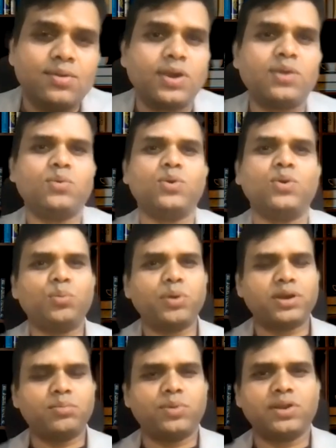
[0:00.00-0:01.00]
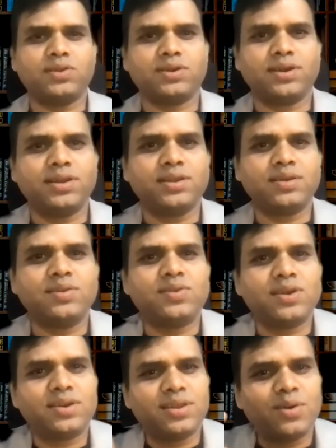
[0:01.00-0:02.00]
Why you want to become rich, right? The rich
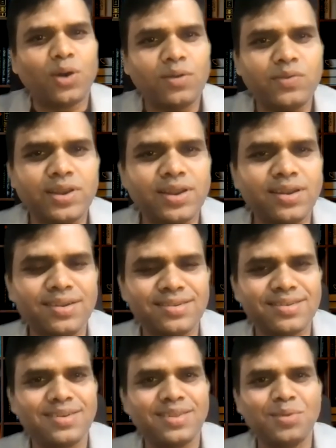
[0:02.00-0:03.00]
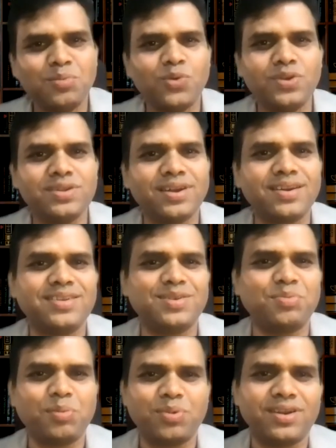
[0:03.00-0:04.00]
are the all within in the movies are
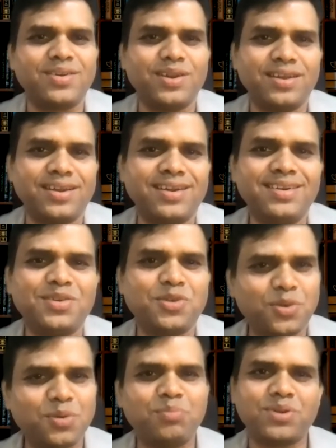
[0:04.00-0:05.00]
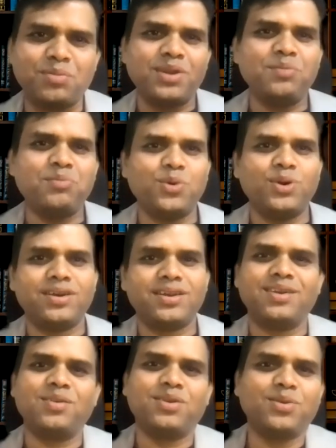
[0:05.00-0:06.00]
rich people only, right? You should remain poor
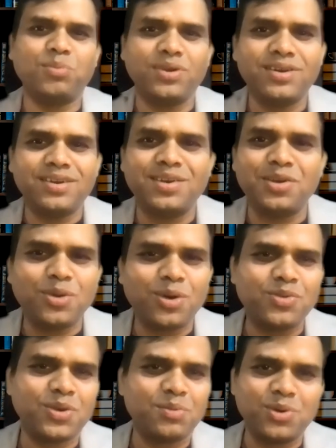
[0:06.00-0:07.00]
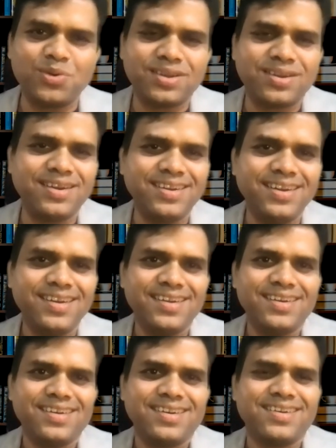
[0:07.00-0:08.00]
and you be a hero of your movie, right?
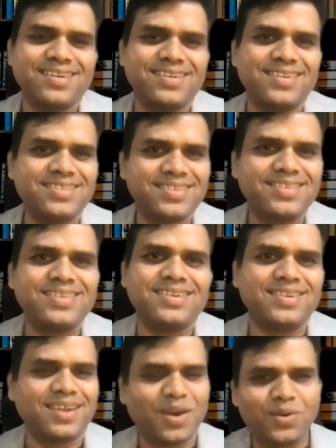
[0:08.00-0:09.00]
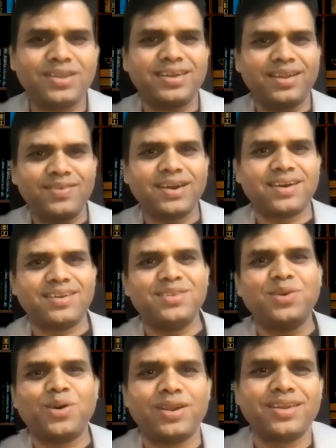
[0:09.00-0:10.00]
Does nowadays anyway, Karan
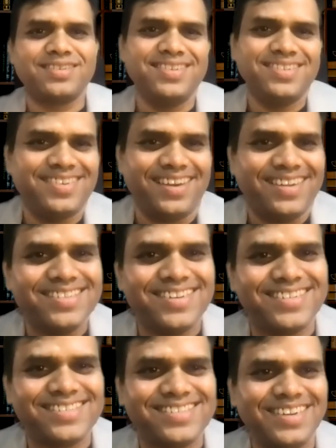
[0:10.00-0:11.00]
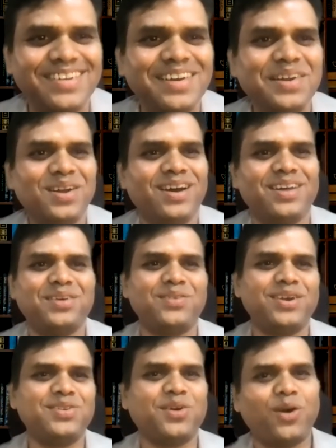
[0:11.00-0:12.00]
Johar has changed that scene.
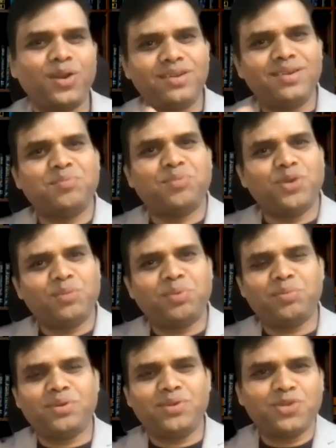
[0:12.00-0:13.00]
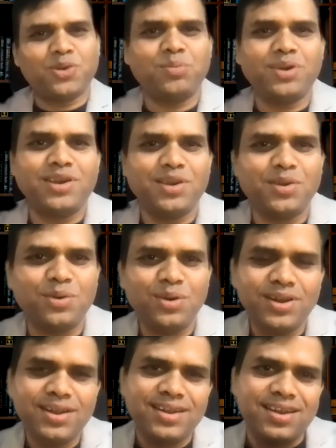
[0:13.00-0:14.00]
Otherwise, all the poor people used to be
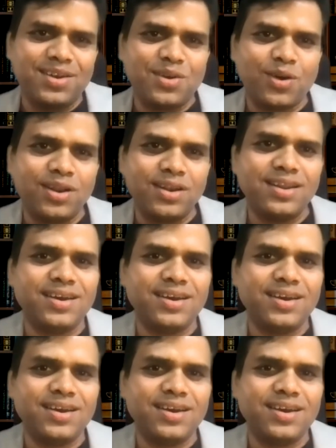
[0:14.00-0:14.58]
hero and all